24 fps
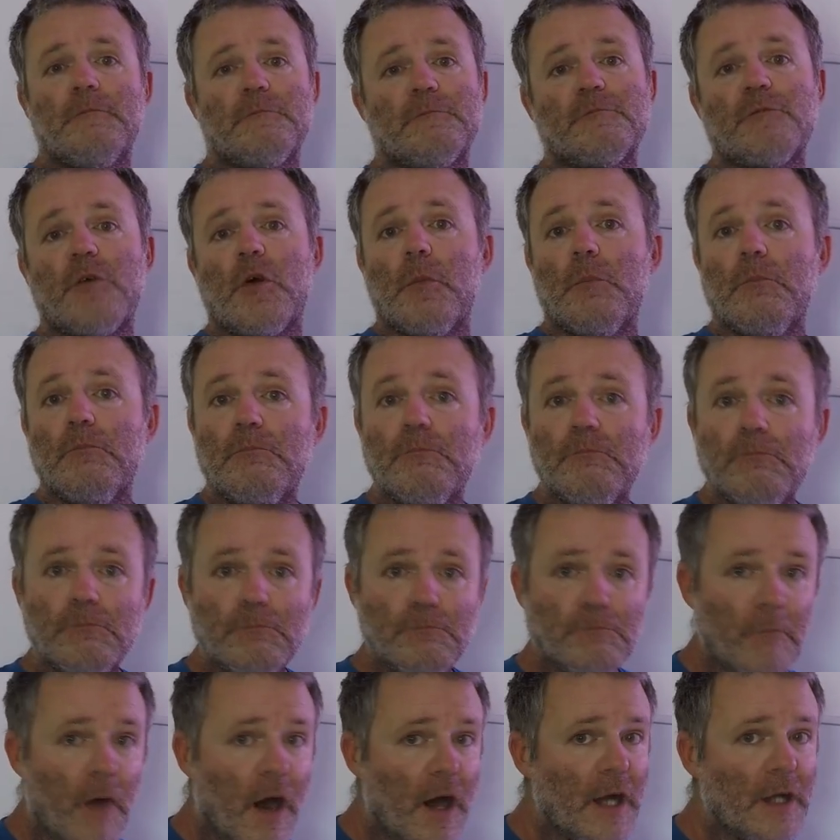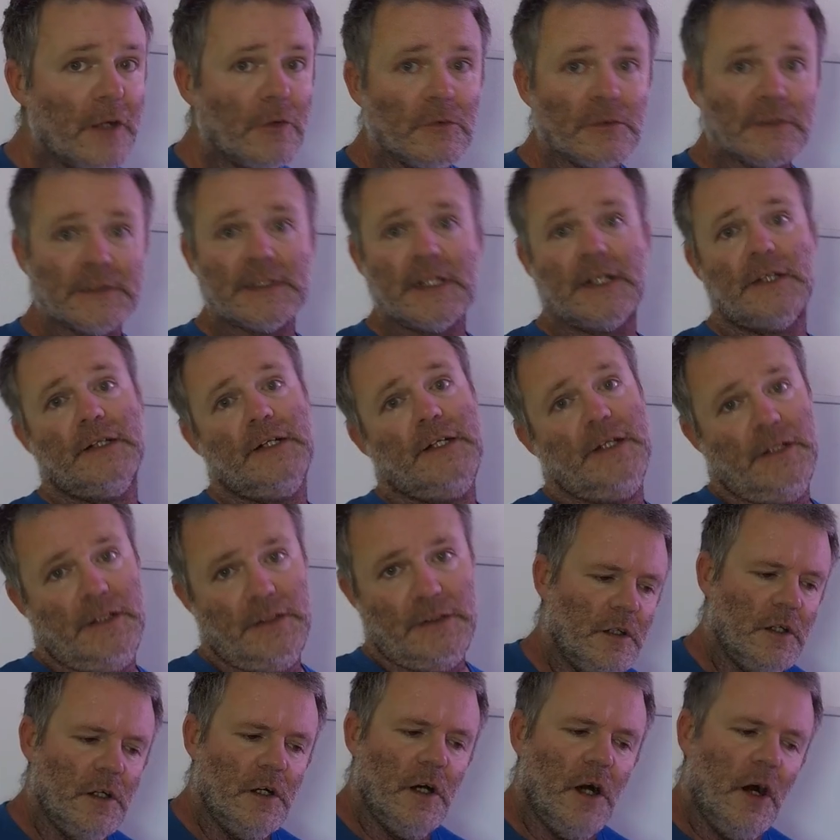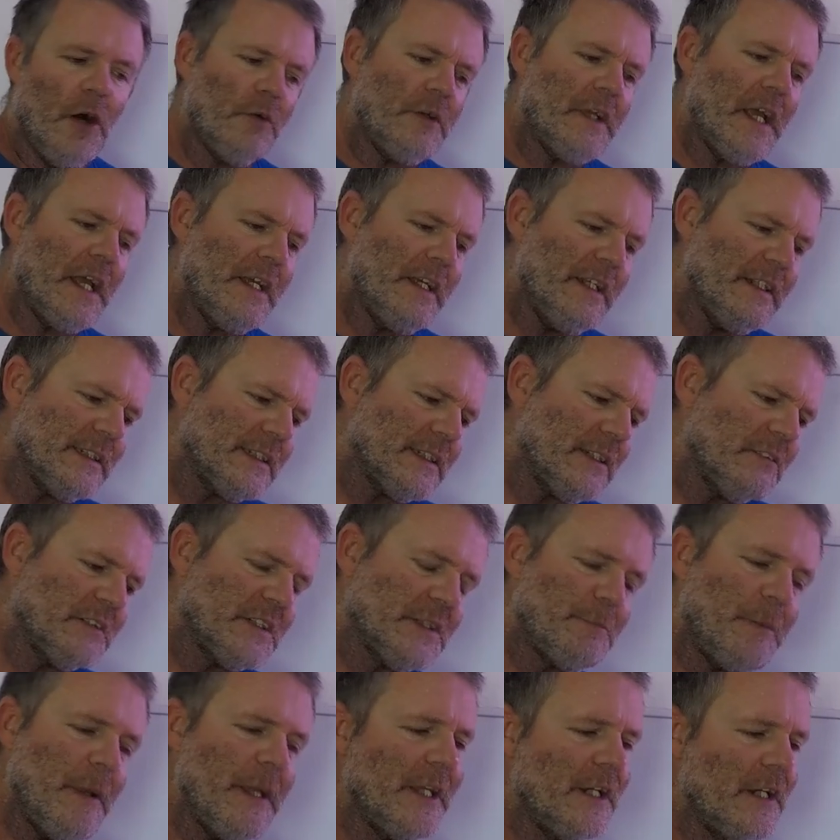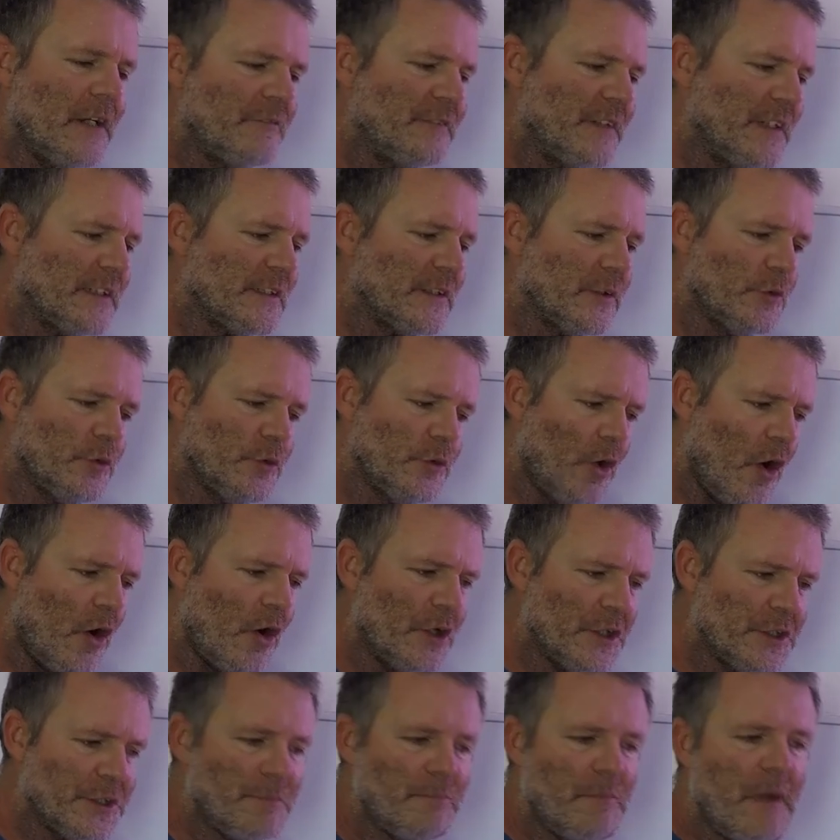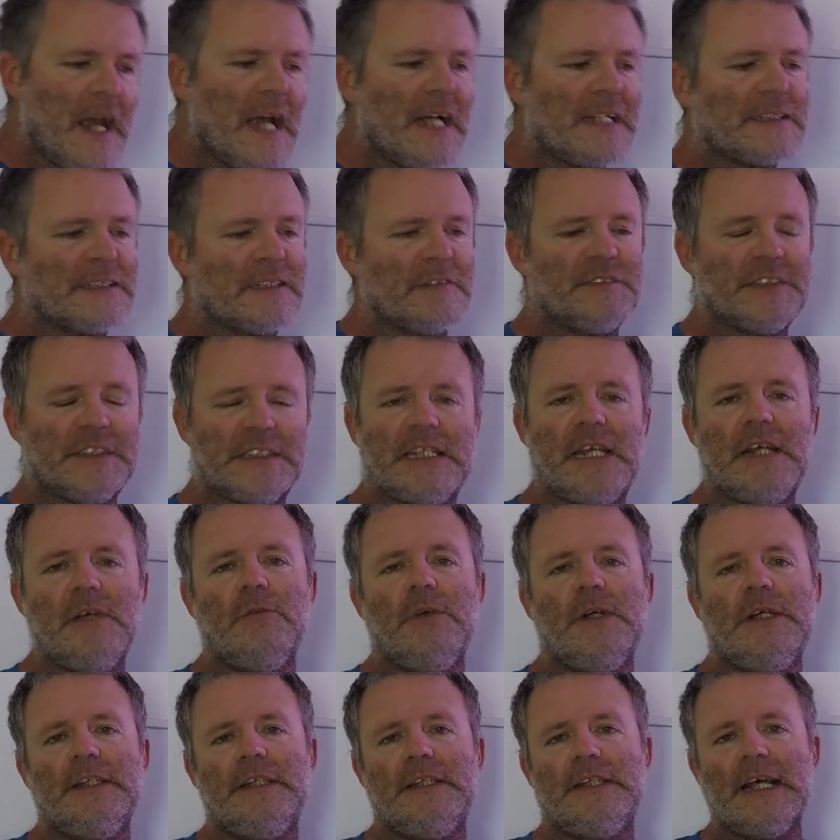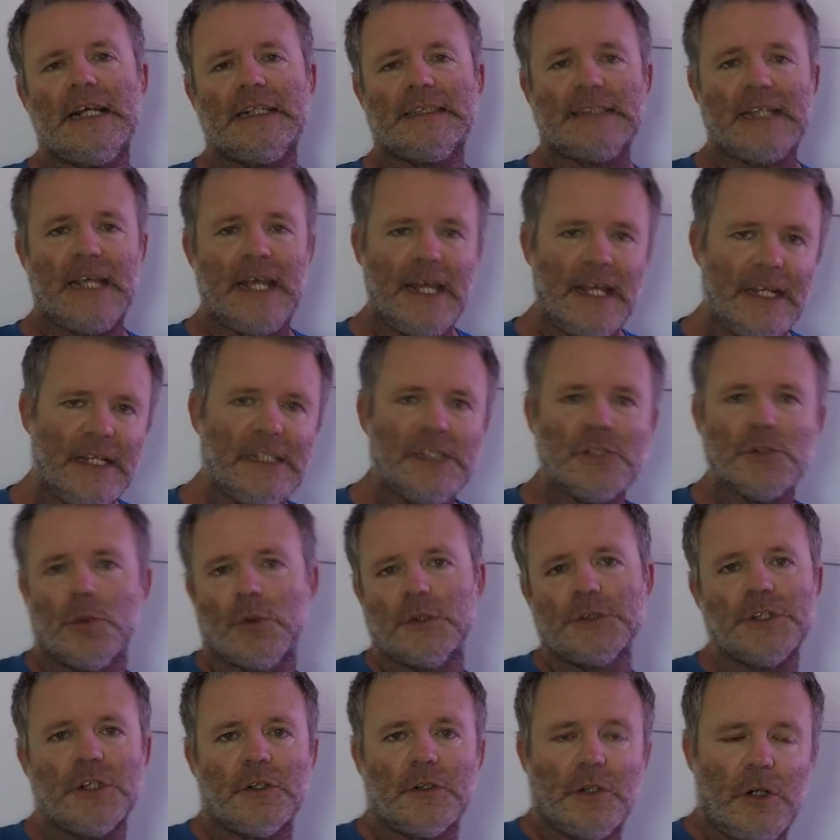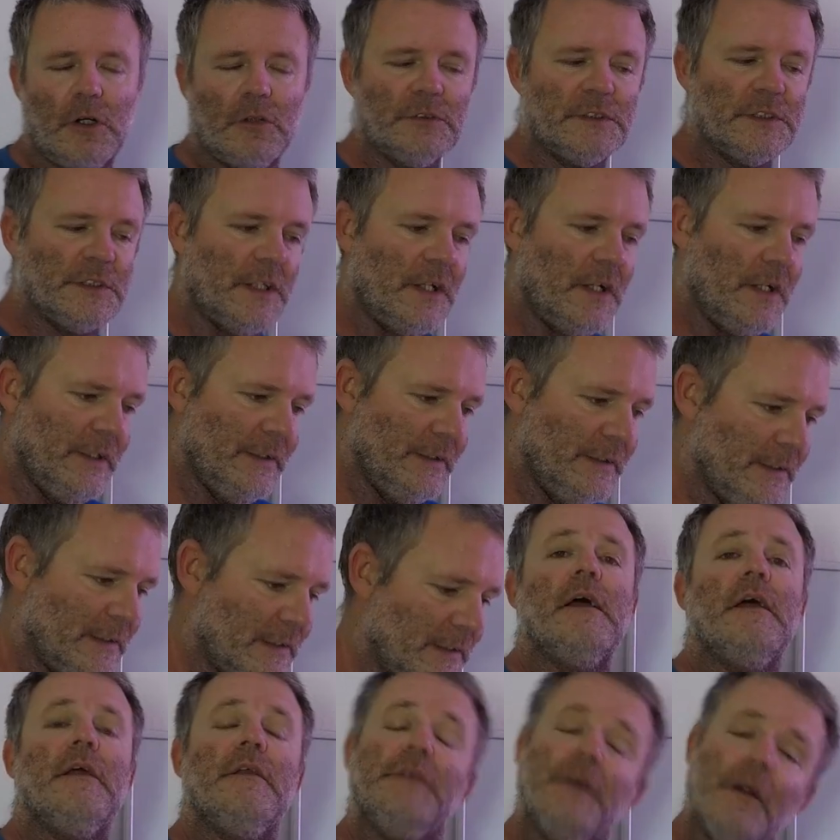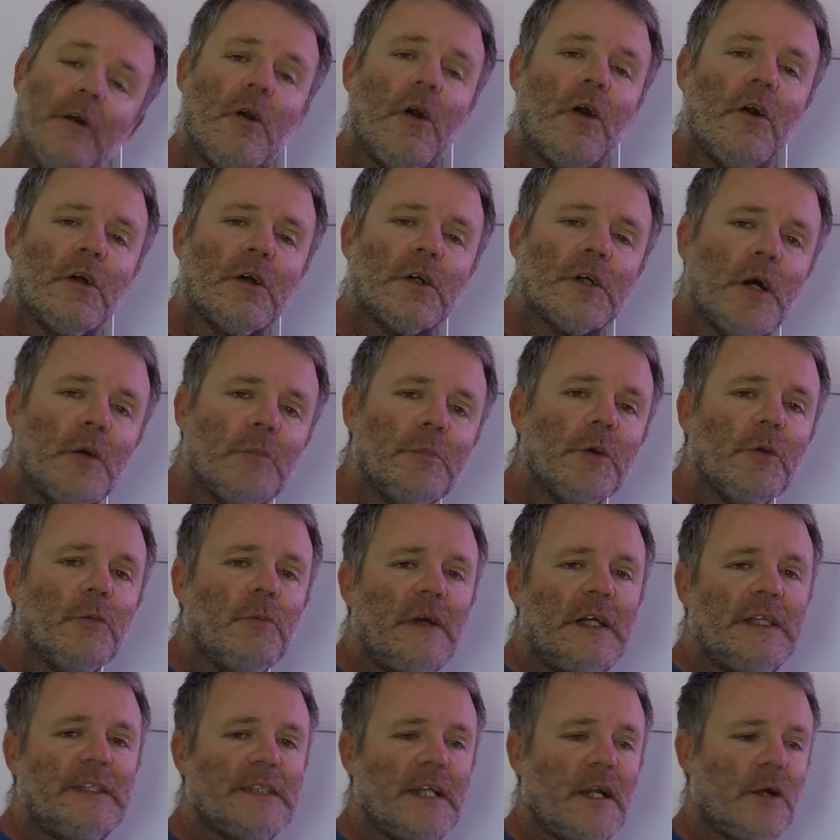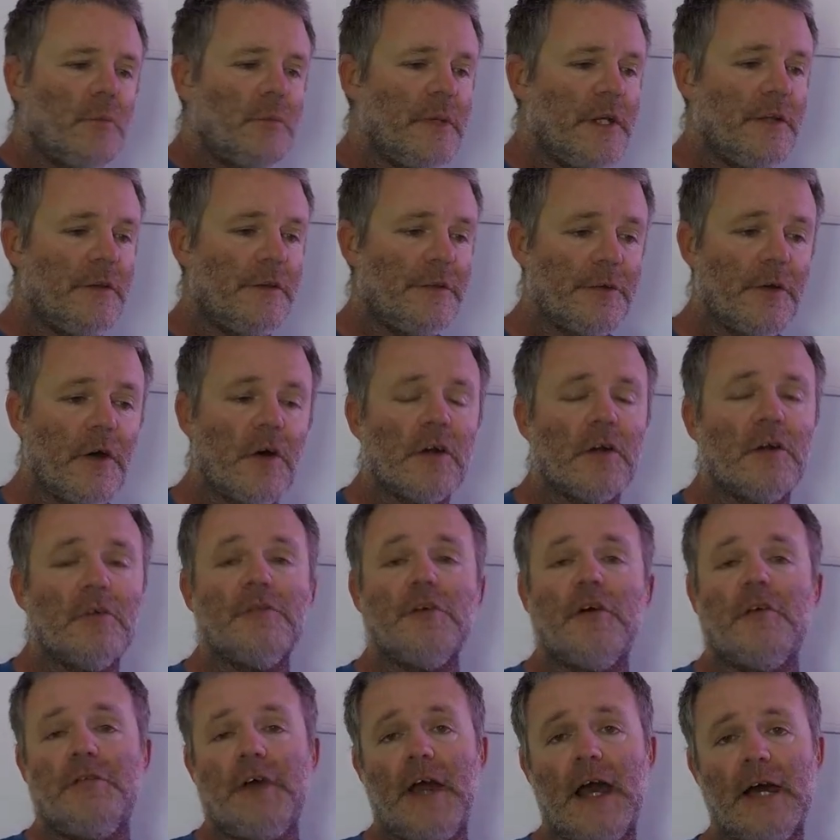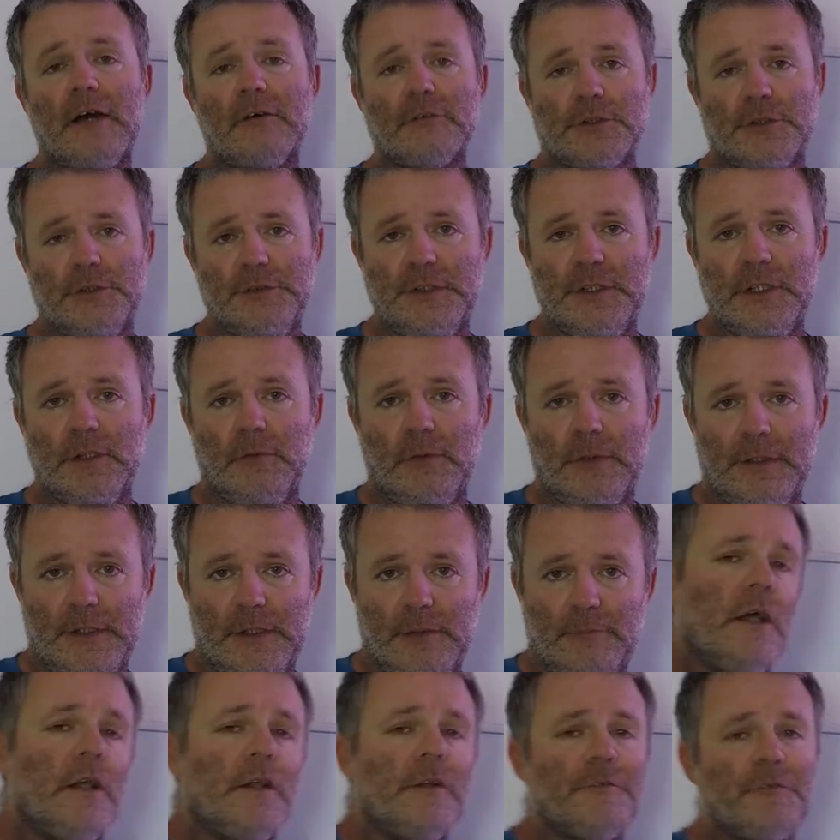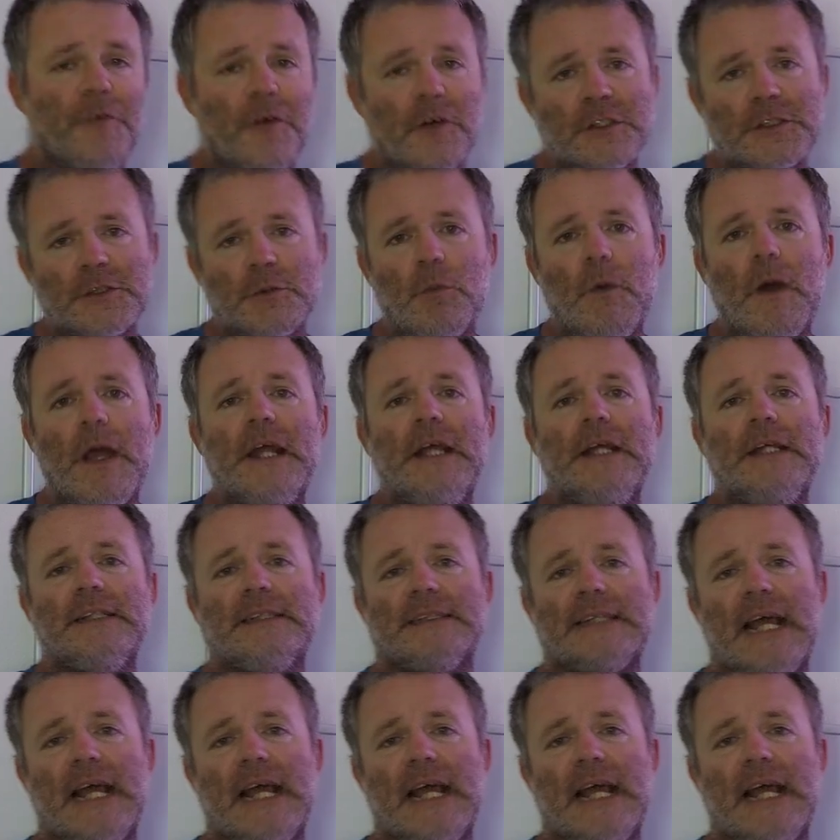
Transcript: for miles on end. Okay, and so speaking of this large mass of seaweed that's heading towards our coastlines, there are a couple of ways that are being thought of of how to deal with it. The first way is